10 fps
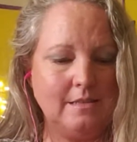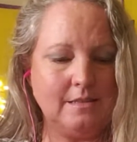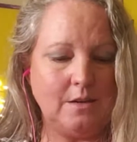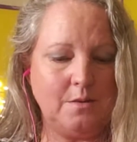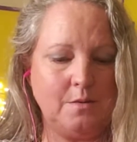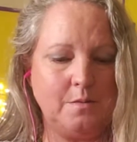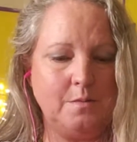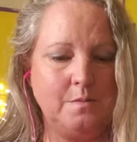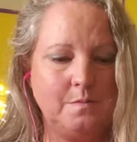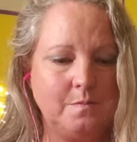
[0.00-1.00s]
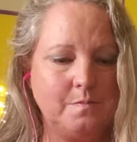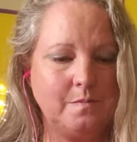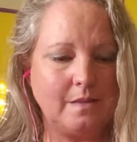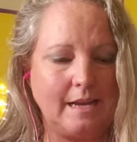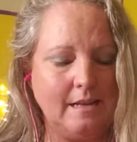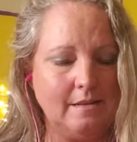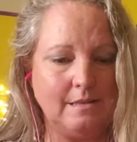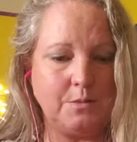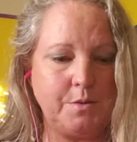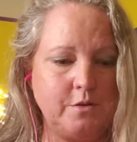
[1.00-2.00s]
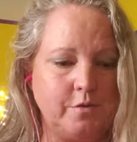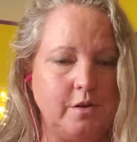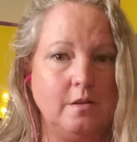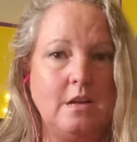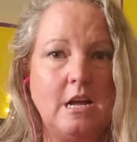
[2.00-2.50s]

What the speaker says: So, that was beautiful.